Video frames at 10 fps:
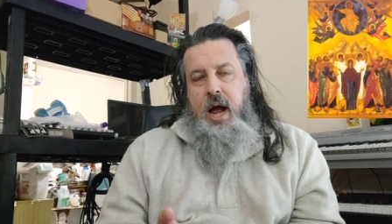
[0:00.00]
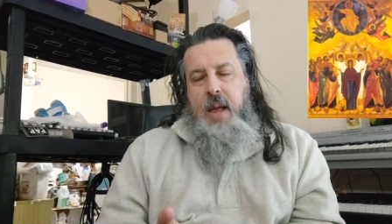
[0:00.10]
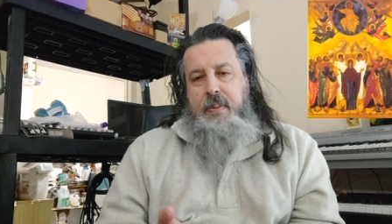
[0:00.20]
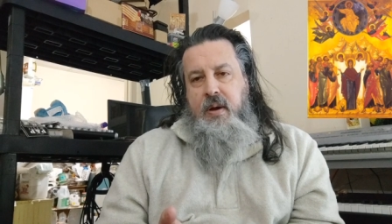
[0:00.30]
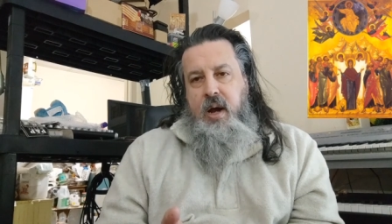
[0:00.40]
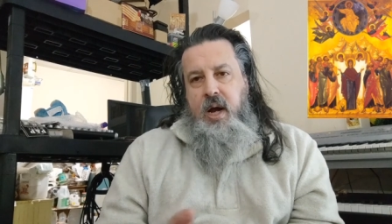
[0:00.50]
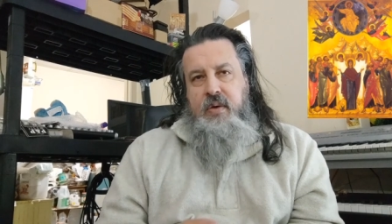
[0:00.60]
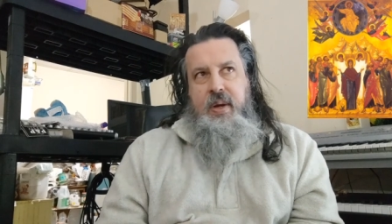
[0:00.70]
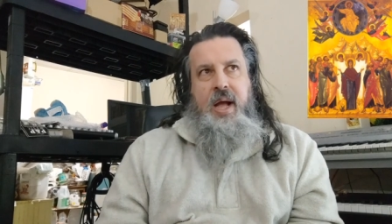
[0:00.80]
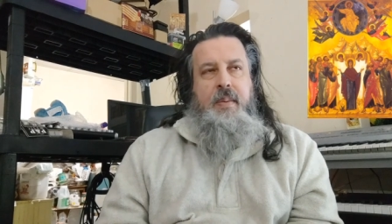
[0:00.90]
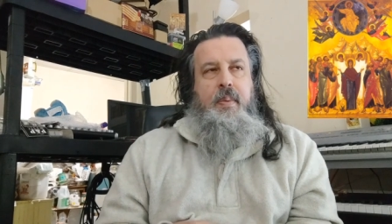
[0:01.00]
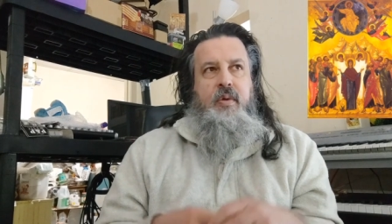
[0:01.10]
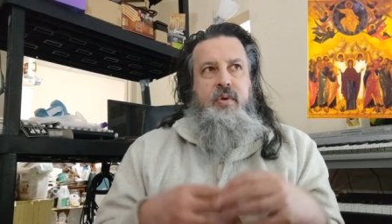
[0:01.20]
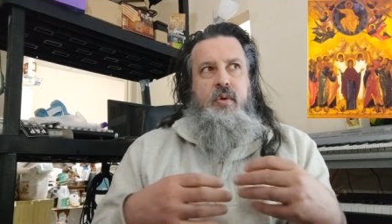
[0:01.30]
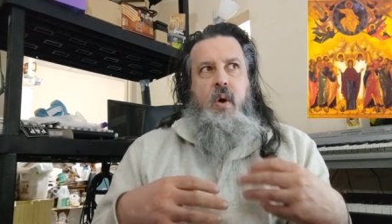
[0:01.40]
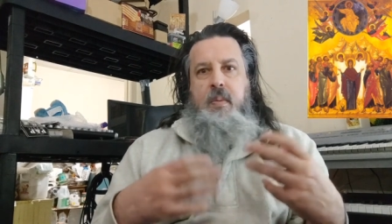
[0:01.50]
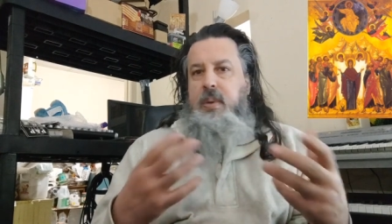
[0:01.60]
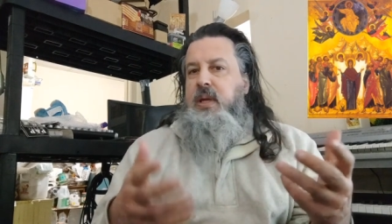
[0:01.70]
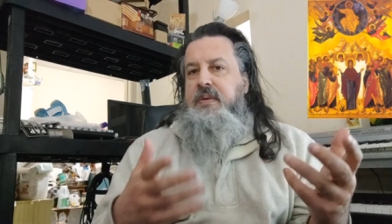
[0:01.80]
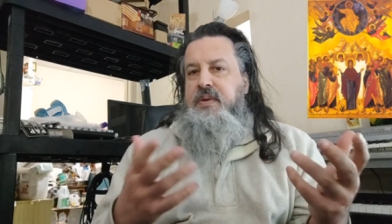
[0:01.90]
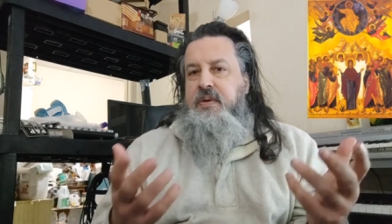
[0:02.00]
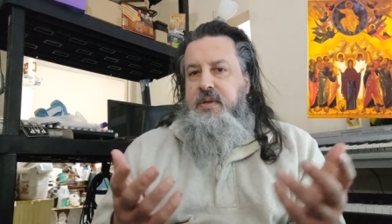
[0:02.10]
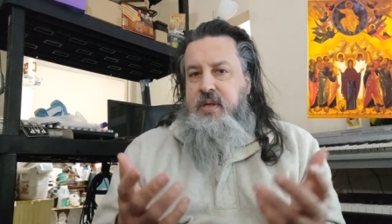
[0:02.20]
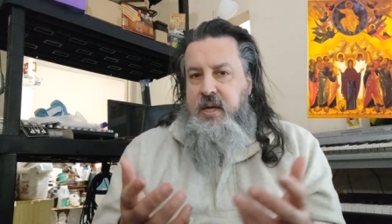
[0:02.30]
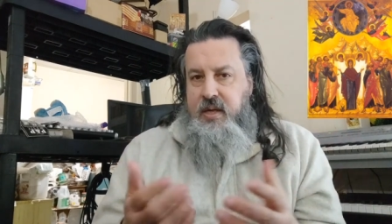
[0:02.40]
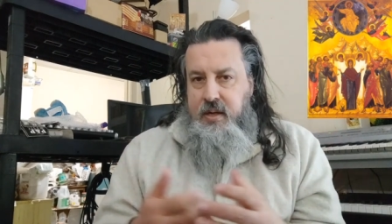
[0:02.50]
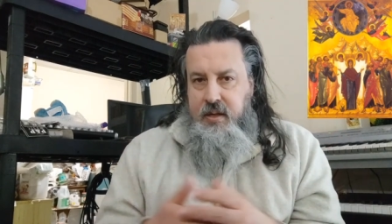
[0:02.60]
a hypochondriac, a person who always believes they're sick.